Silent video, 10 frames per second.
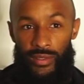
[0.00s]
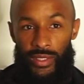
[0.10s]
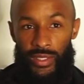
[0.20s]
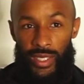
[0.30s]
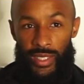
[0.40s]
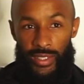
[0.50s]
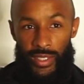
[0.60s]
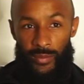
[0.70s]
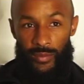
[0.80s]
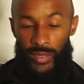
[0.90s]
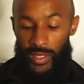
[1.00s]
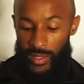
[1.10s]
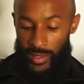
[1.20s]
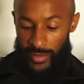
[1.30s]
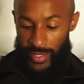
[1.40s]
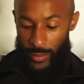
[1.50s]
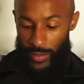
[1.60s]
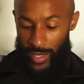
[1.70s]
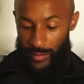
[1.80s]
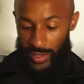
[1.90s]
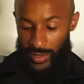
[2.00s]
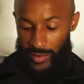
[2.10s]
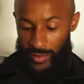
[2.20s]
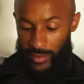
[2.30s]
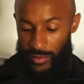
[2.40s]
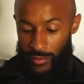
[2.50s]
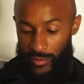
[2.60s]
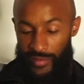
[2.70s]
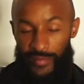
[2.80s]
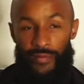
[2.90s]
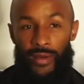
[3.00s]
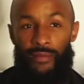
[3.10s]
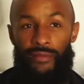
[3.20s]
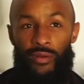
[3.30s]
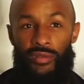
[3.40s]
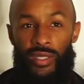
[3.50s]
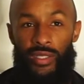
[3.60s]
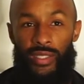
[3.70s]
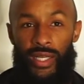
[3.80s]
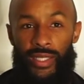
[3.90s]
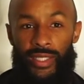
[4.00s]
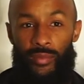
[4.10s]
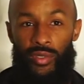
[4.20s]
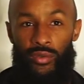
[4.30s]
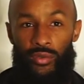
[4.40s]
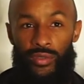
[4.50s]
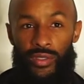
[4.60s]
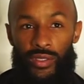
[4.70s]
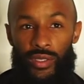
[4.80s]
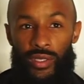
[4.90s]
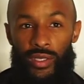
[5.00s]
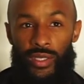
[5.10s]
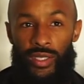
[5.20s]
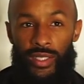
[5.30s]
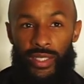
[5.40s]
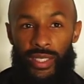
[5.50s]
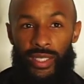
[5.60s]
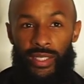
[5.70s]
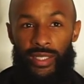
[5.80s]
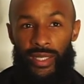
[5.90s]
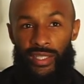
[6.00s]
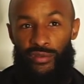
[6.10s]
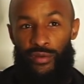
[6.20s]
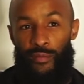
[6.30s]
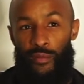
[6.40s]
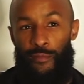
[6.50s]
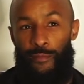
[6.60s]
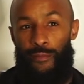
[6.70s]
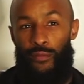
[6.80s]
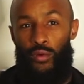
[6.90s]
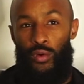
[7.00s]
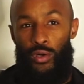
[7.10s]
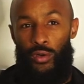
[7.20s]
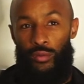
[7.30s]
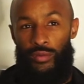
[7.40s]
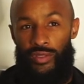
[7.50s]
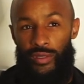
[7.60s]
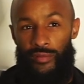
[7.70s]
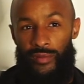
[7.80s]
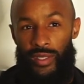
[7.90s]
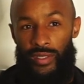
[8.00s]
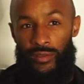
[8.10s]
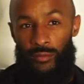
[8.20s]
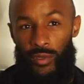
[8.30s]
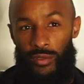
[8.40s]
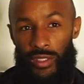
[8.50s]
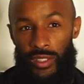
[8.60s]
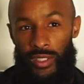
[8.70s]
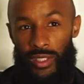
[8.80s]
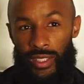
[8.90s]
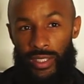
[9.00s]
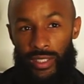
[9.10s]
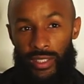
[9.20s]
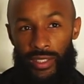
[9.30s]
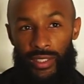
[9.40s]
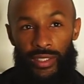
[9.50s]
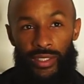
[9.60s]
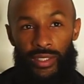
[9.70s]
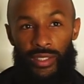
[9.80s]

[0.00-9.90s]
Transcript: in that game. Tower Hamlets losing 5-0 to London Academicals. Keely Nazareth with 4 goals over there, so well done Keely